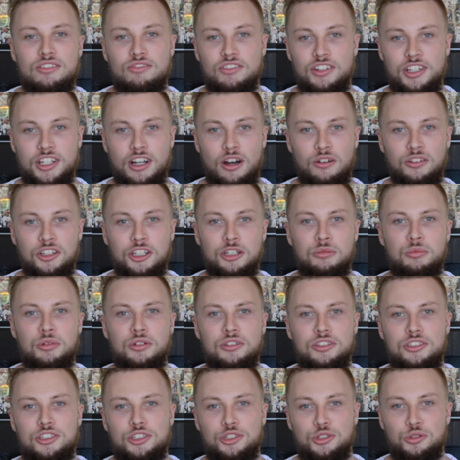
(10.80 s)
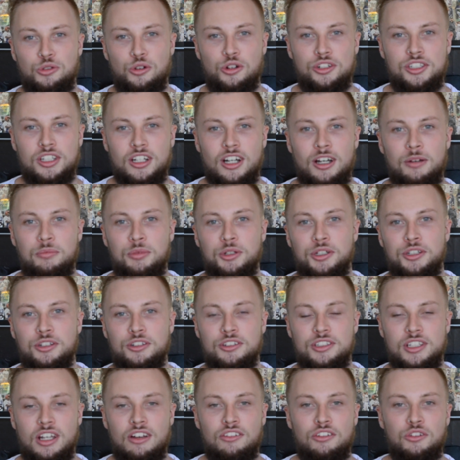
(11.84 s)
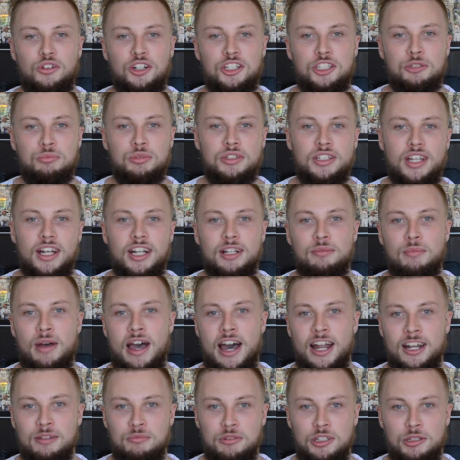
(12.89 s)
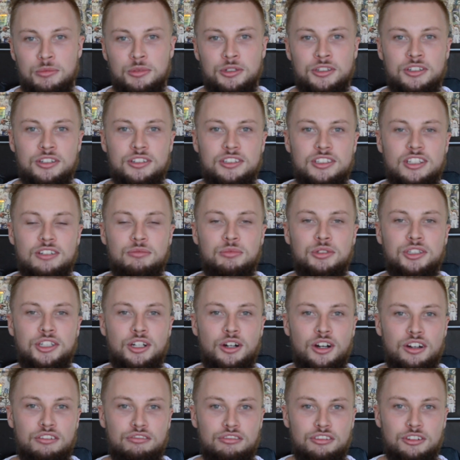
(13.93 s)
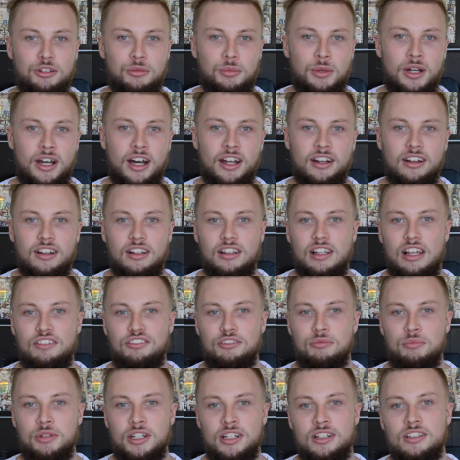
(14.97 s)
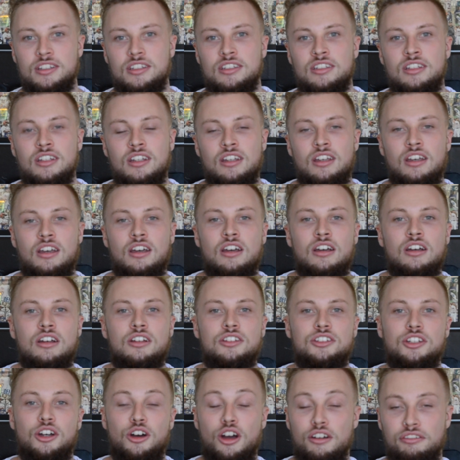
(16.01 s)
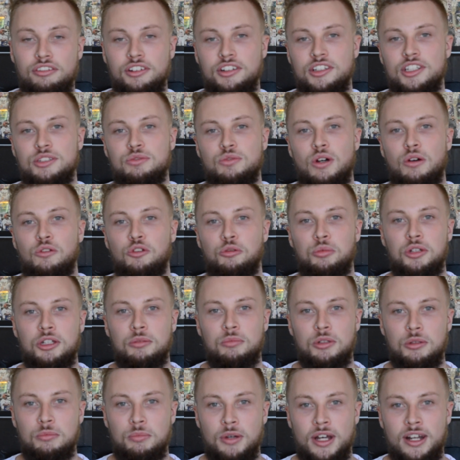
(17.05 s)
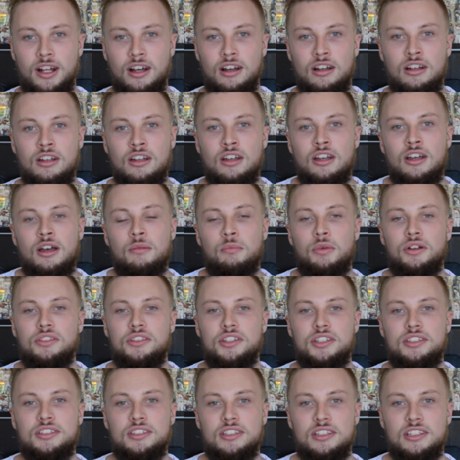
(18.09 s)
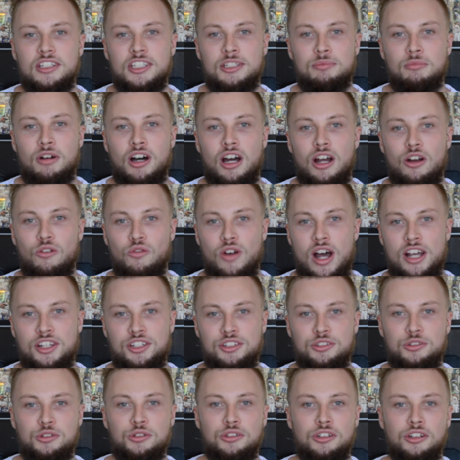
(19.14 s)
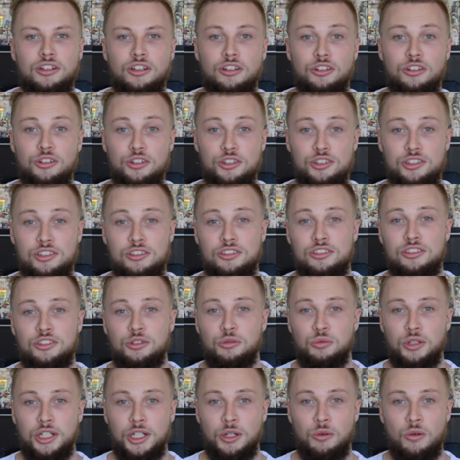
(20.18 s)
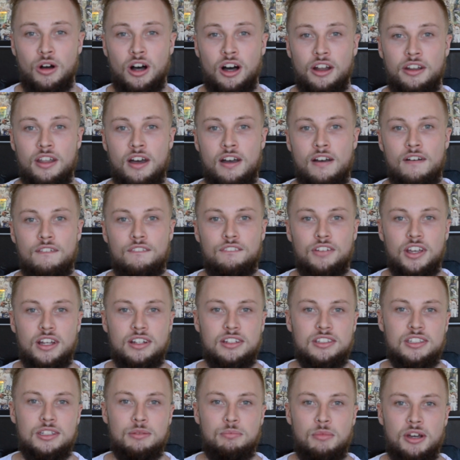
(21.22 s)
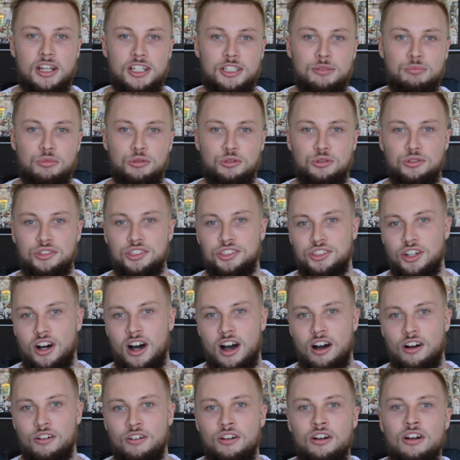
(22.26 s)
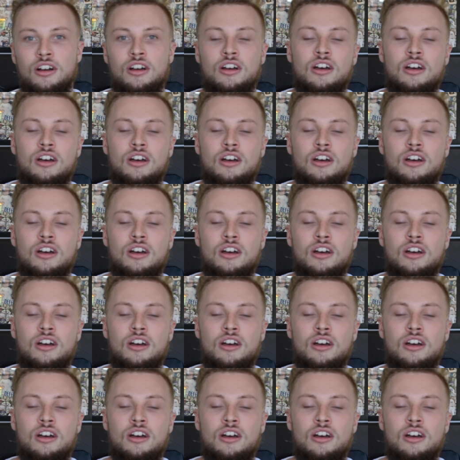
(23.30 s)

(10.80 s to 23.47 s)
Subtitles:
this video a little bit shorter because everyone's been getting mad at me because they've been going for about 11 minutes. So hopefully this one will be a bit better, but this is my rational conclusions to week 1 fantasy baseball style.